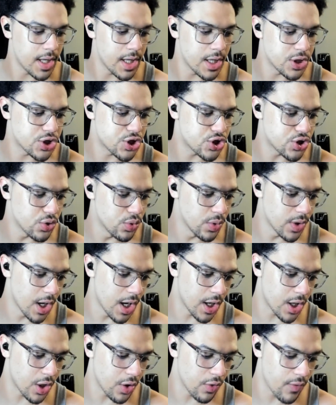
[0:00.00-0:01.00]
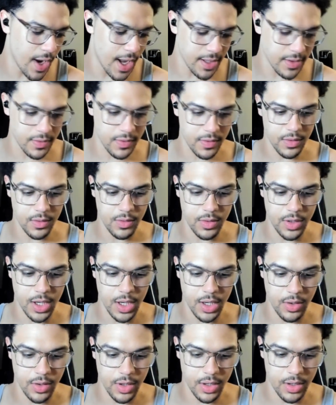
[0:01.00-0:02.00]
is Suga. correct? Hold
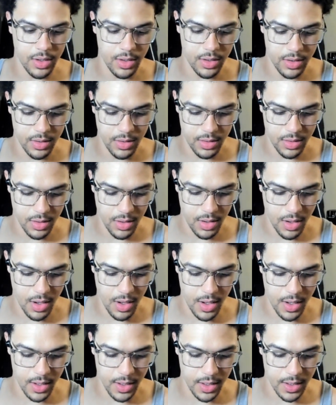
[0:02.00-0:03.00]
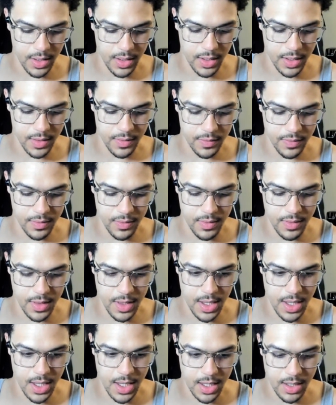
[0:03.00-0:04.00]
on, hold on. August
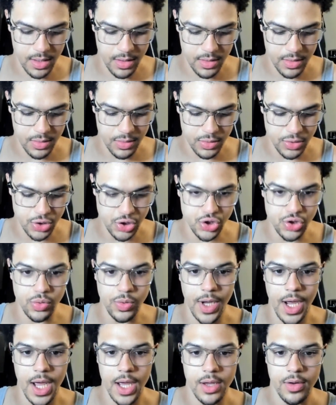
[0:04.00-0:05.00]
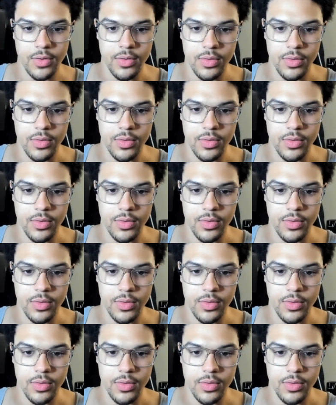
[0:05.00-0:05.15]
the Suga?